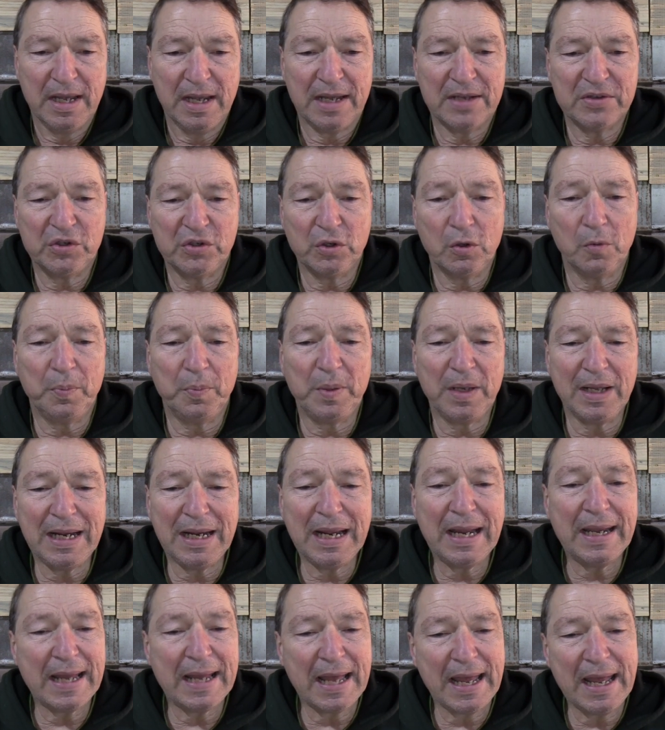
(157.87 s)
And so,
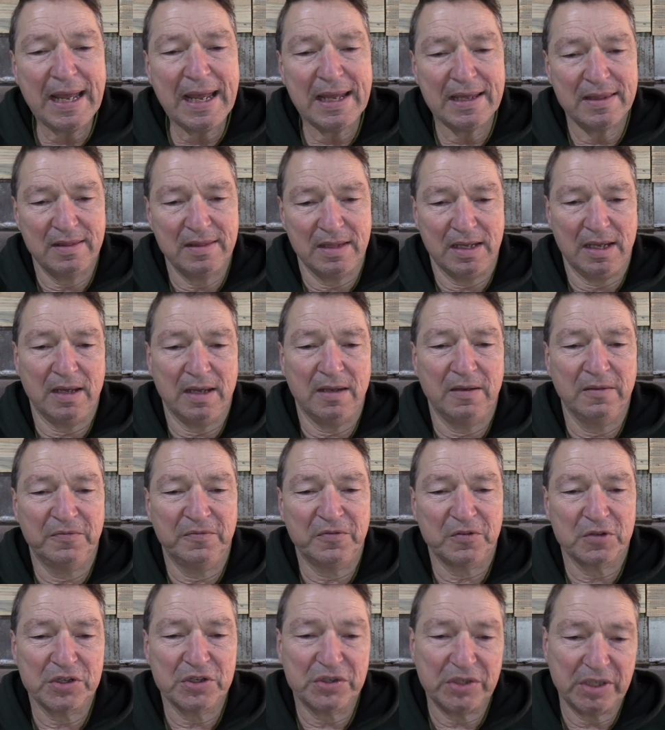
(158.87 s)
plan A then
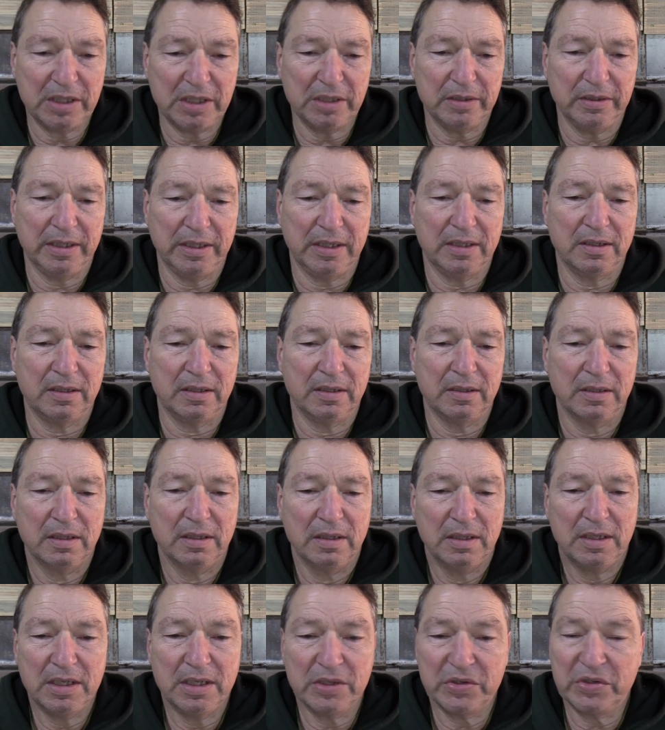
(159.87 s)
for Syria
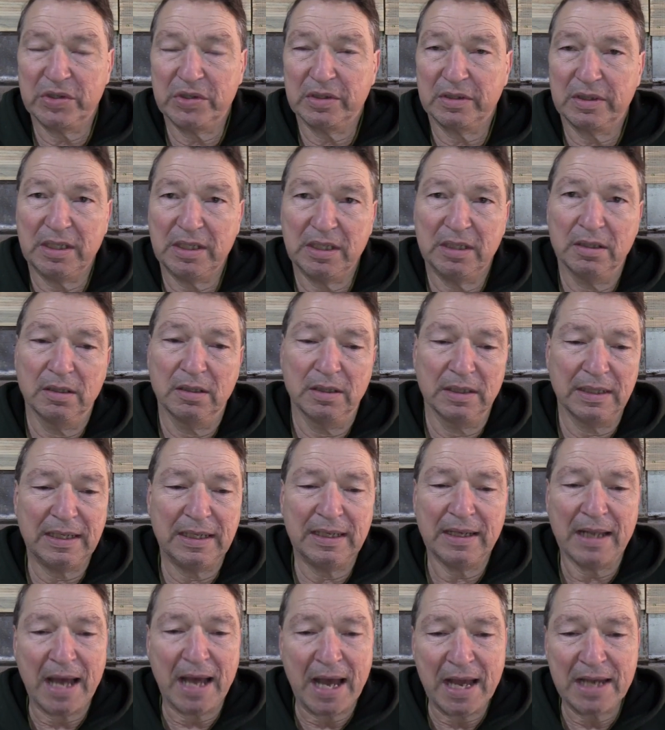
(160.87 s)
is to kill
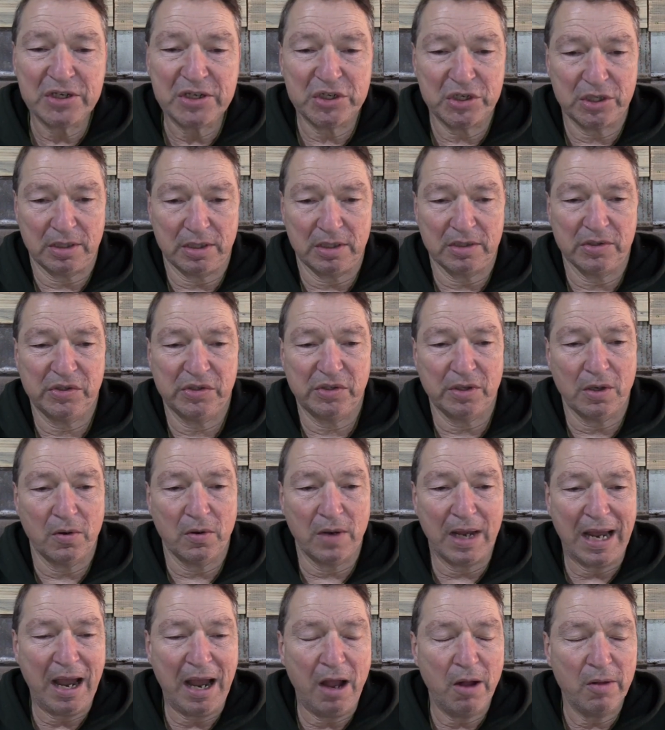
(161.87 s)
Elisha.
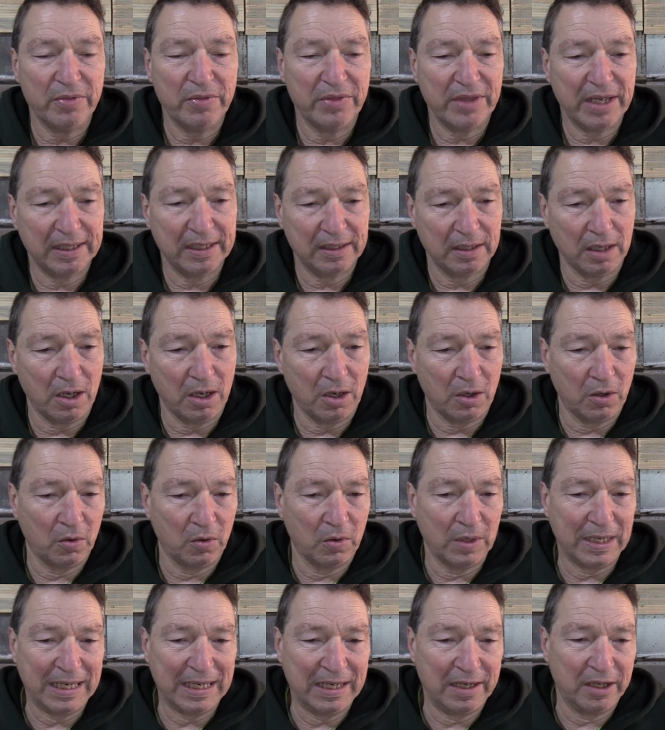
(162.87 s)
So out they
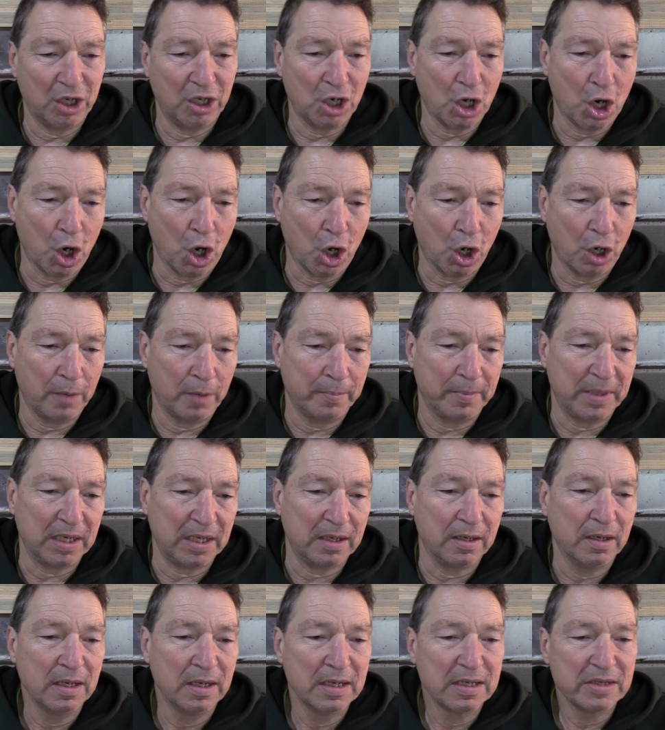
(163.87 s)
go in an
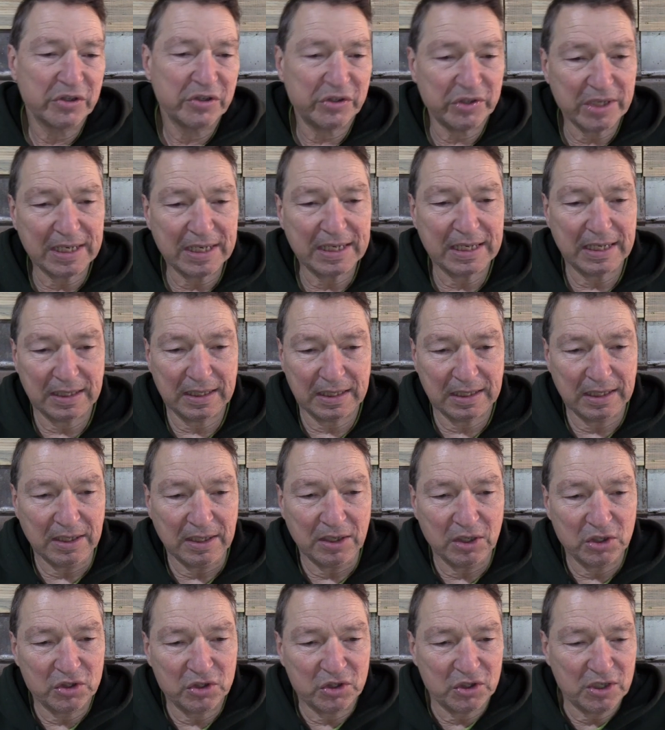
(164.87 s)
army. Second
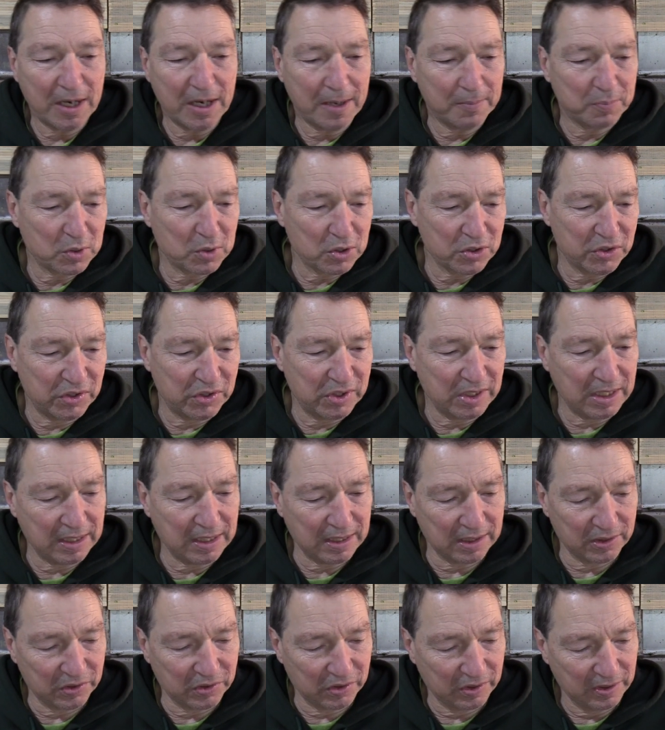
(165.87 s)
Kings chapter
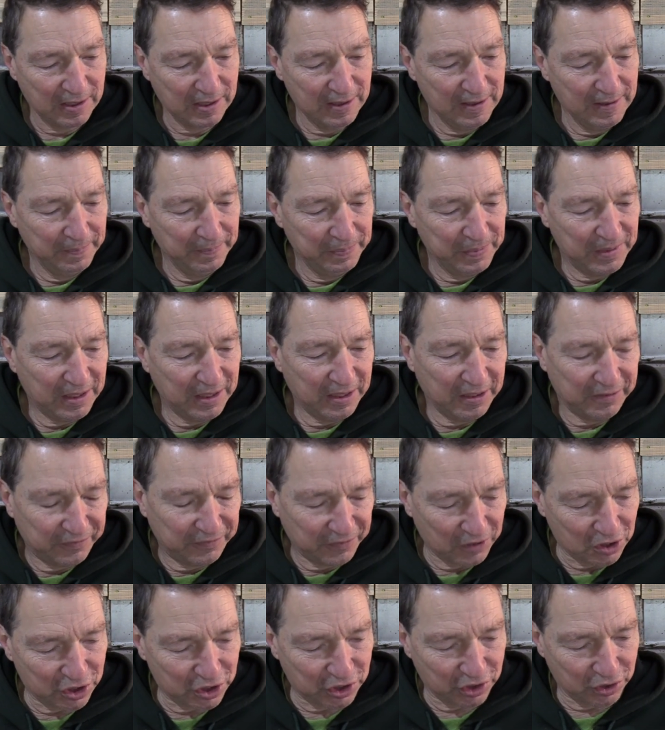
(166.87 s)
6 and
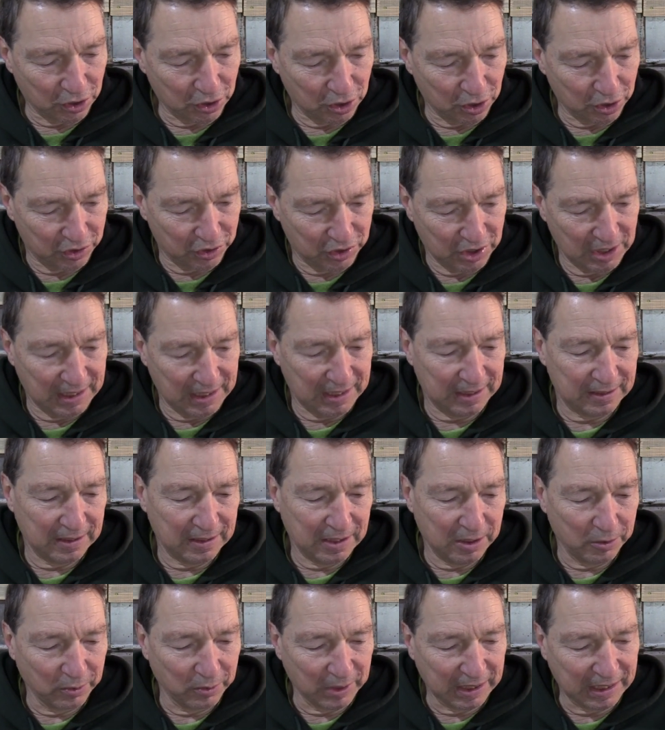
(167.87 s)
verse 13.
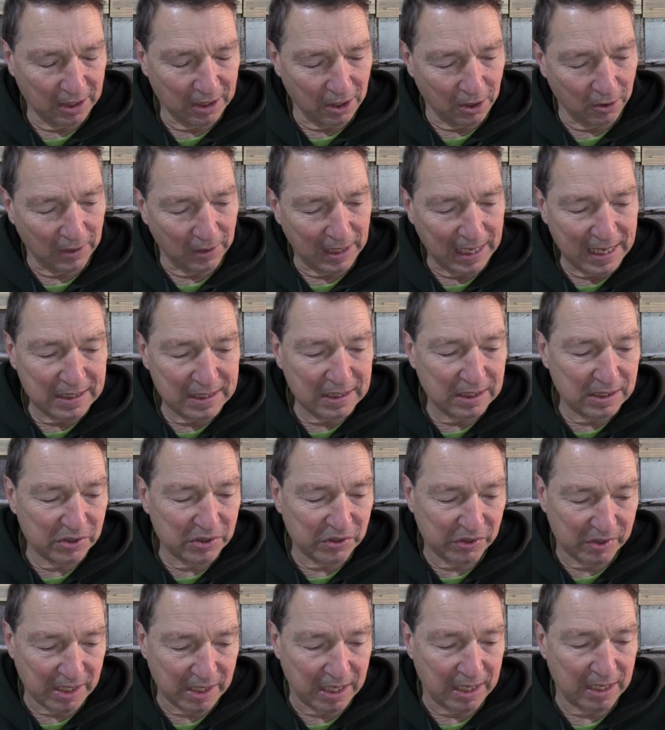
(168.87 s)
Here we go. And he
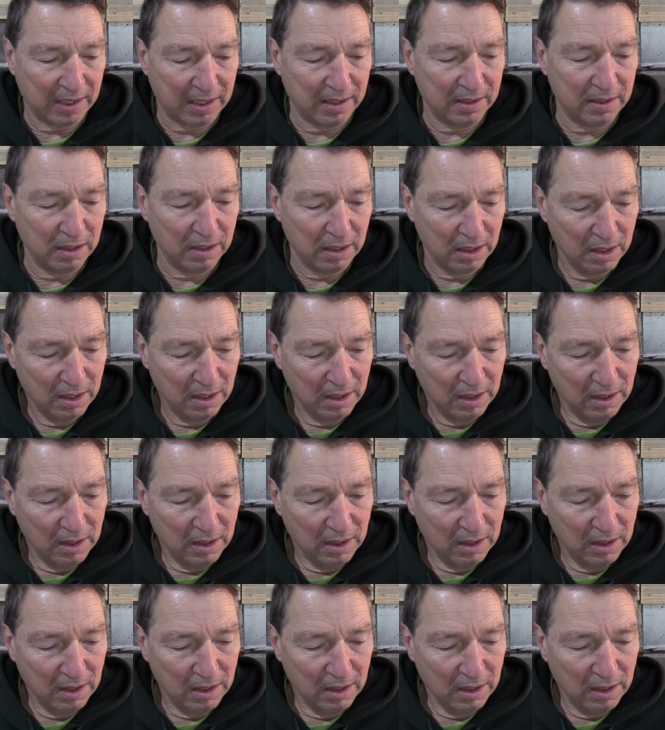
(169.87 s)
said,